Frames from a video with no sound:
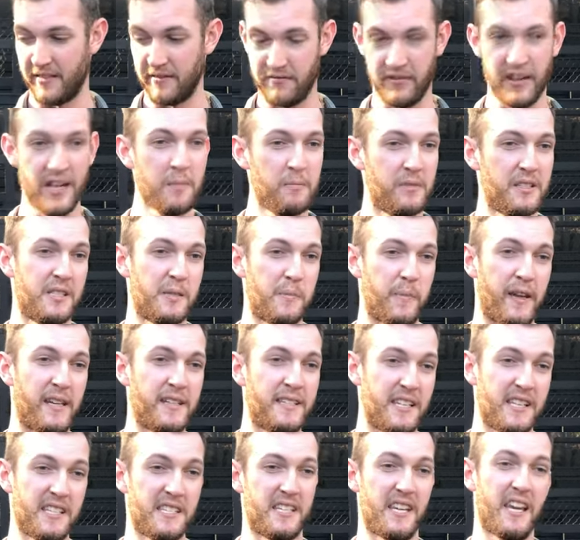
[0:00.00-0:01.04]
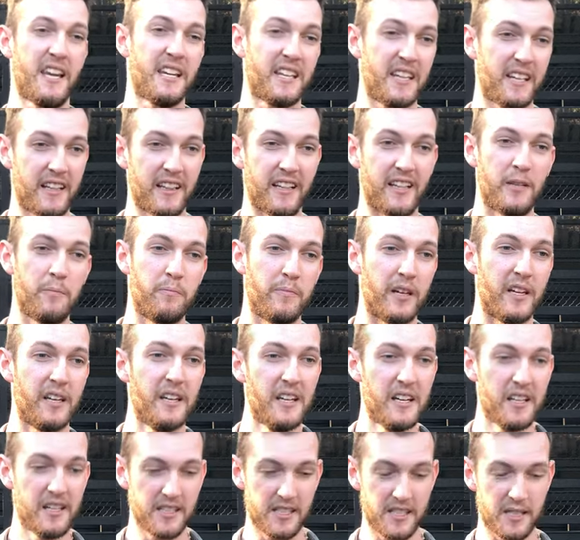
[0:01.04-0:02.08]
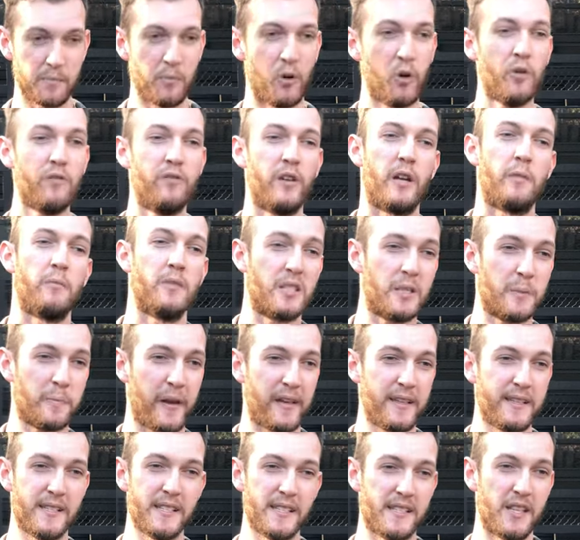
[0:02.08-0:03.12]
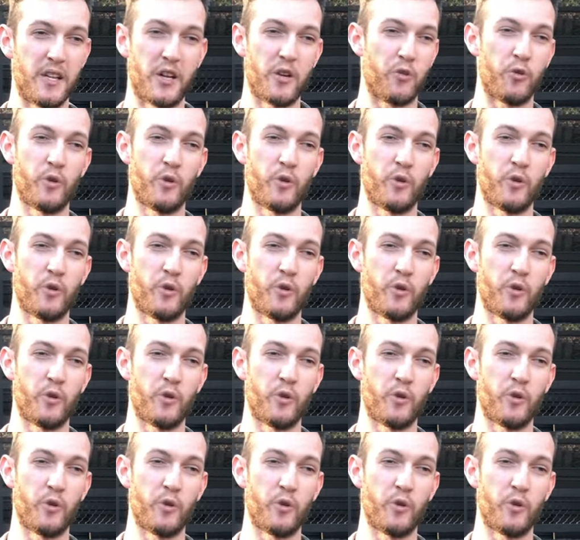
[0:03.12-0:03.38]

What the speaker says: venomous species technically, but small venomous species that